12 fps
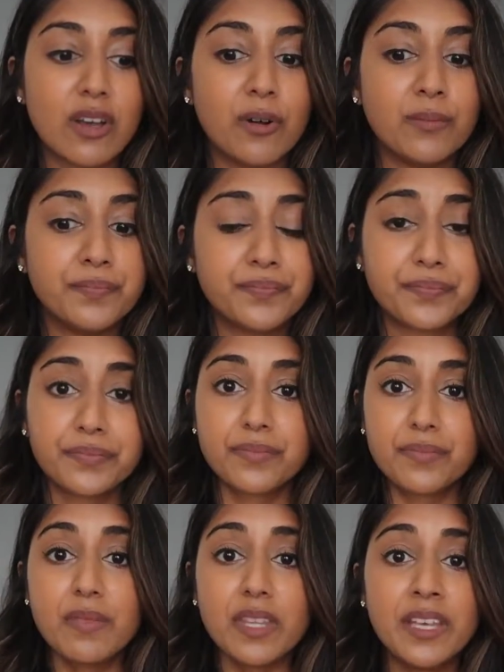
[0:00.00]
So
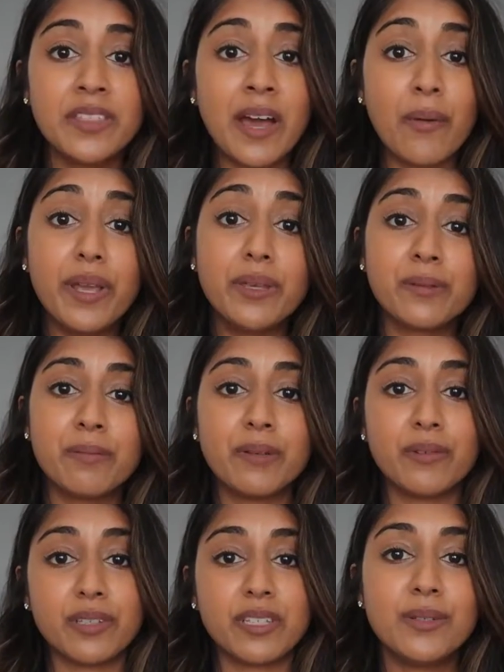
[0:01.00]
in that way, you can
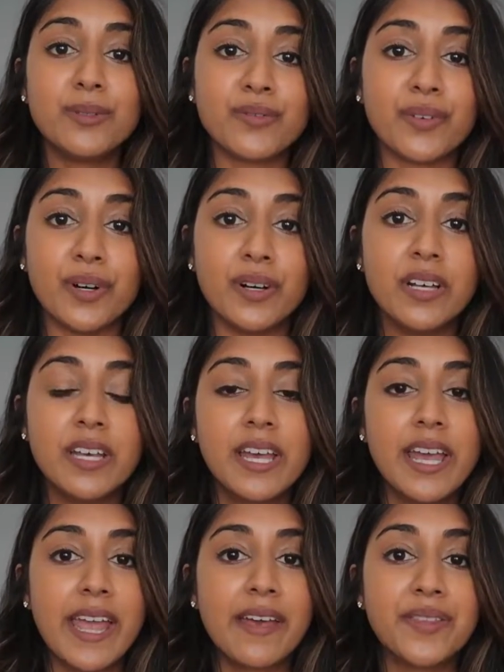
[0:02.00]
be really useful.
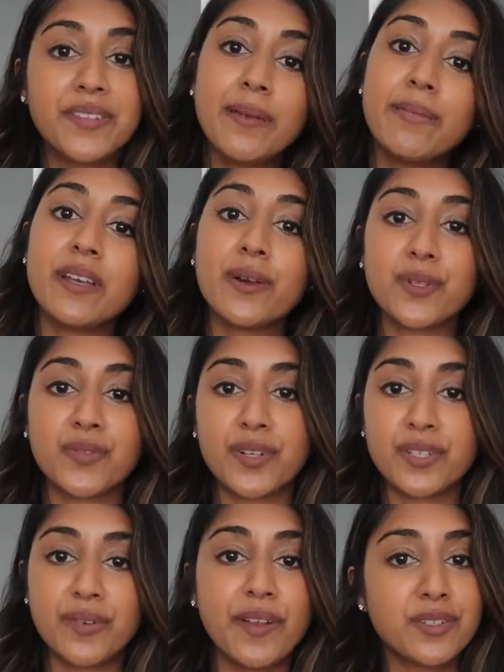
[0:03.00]
And the same thing goes for
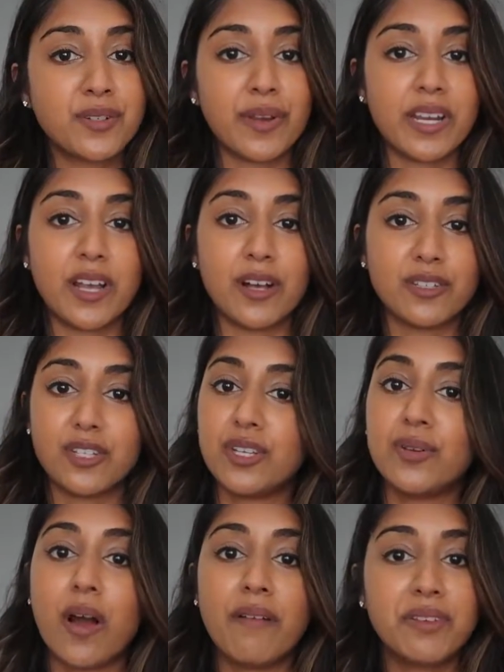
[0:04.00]
interventional radiology.
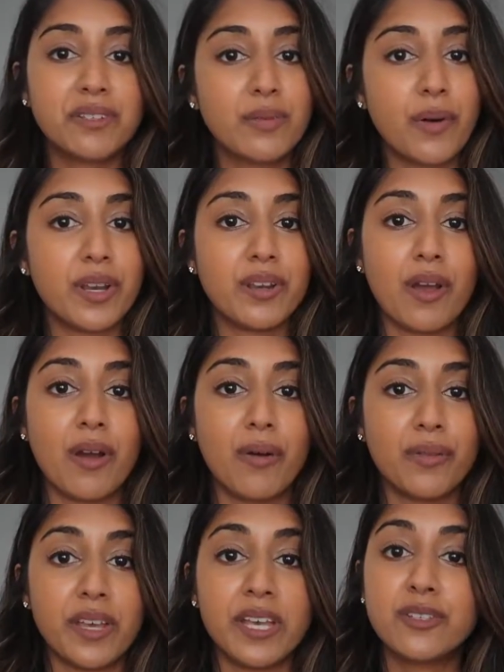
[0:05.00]
You obviously want to
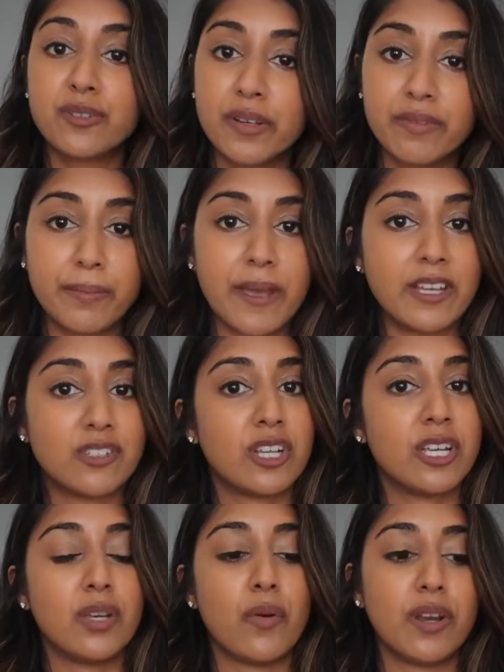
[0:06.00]
know the history of the
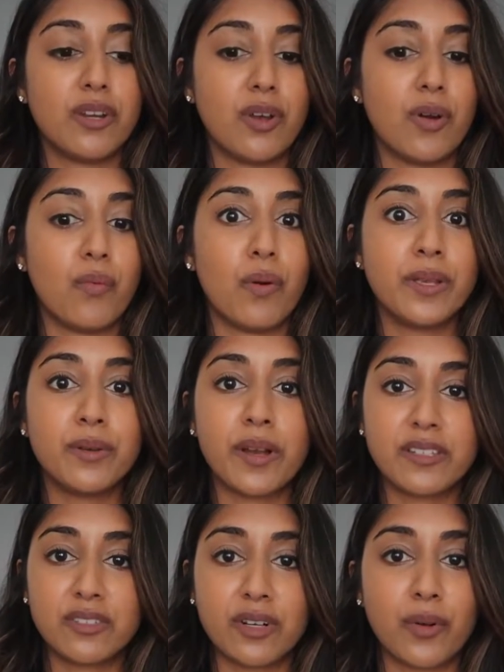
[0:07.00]
patient. You want to know what you
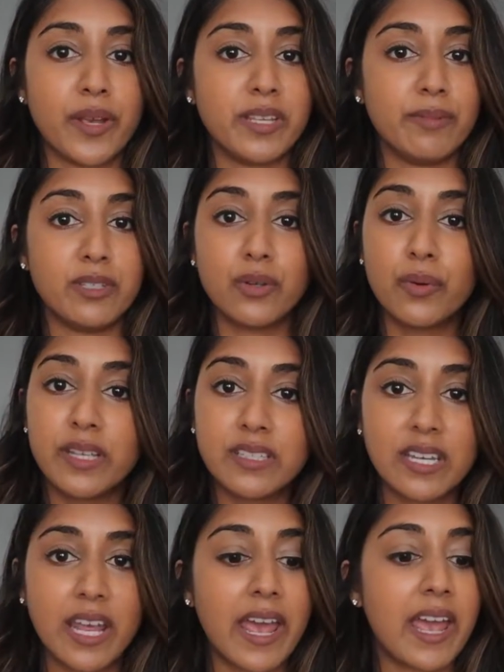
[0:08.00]
guys are going to be doing
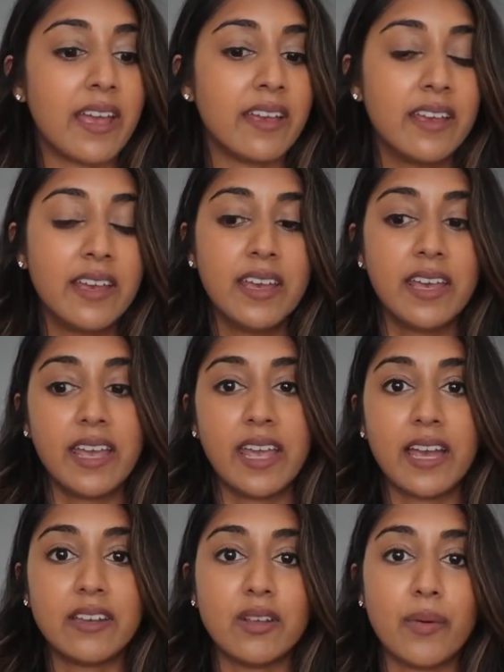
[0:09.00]
today,
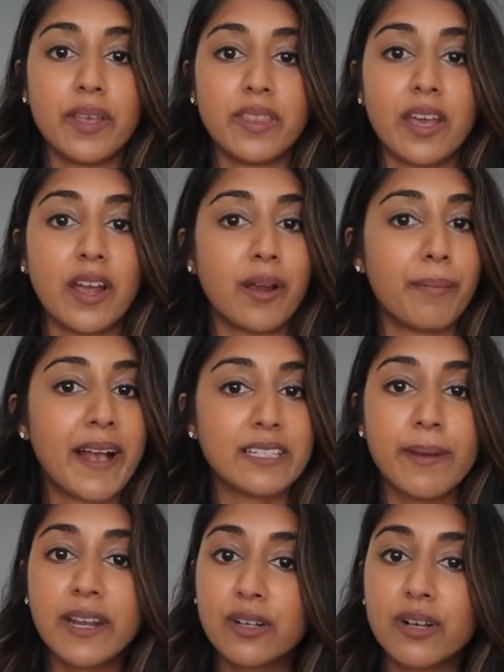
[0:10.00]
and knowing their
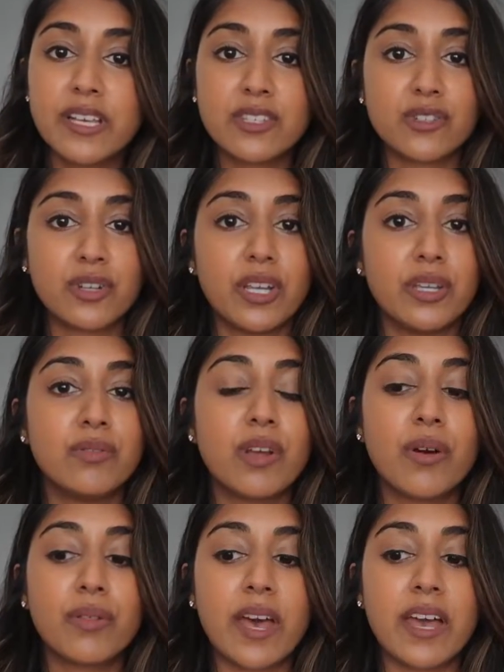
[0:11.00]
past medical history. You
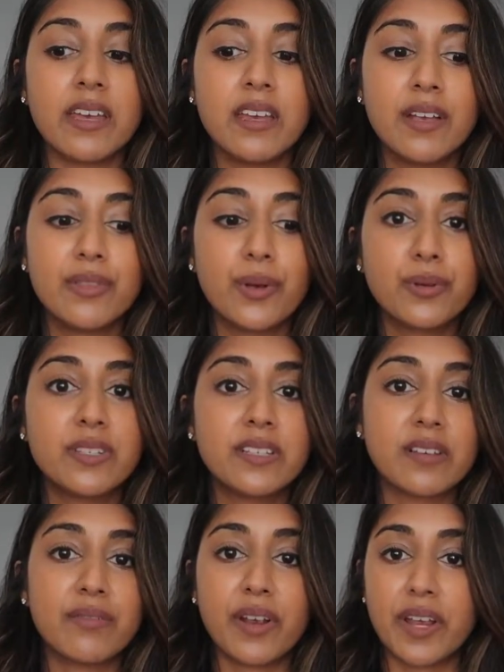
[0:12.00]
know that those
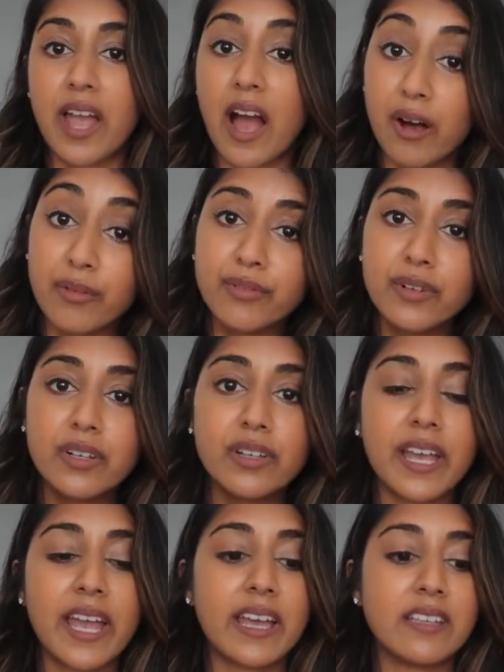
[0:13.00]
things are very
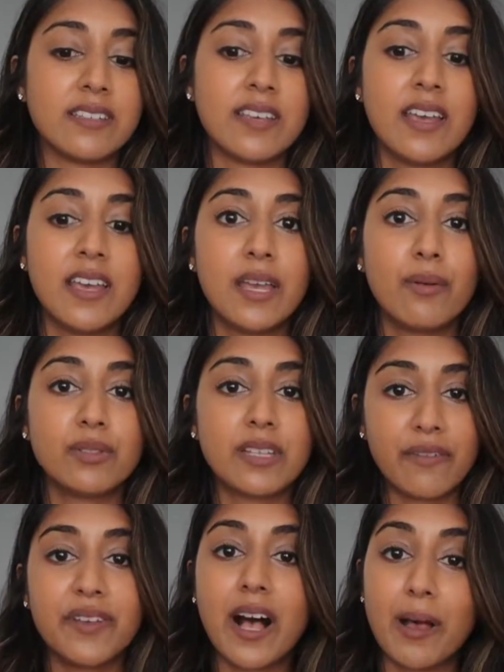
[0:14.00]
helpful, and it will
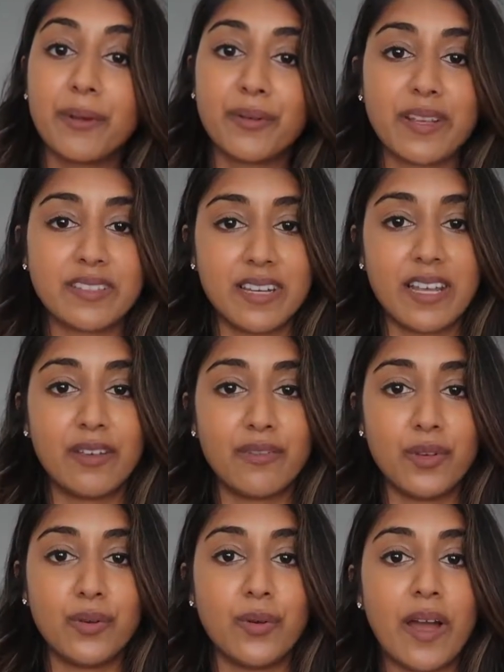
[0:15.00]
definitely help your resident
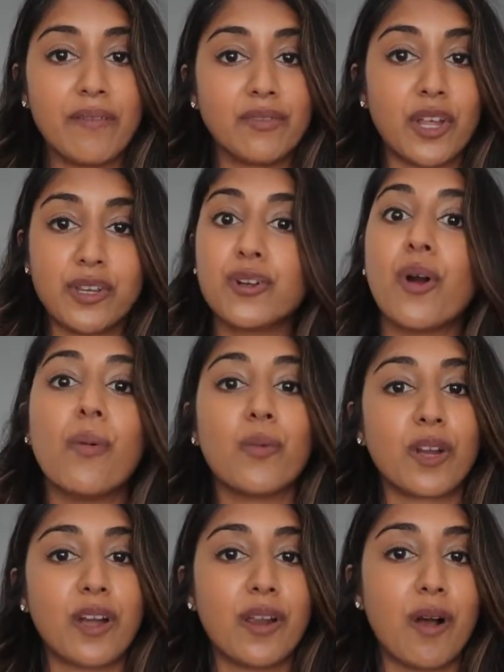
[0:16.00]
if you have done your
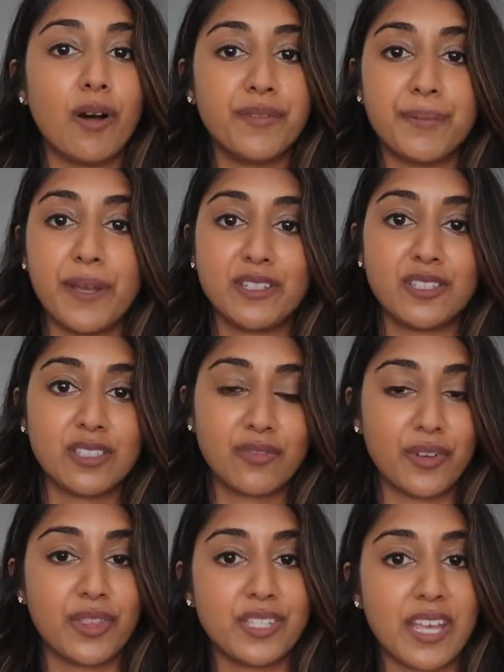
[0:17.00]
homework on all of the patients
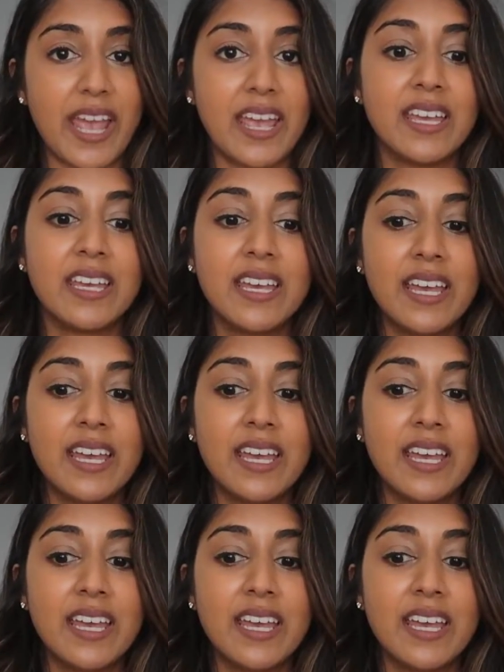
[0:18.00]
for the day.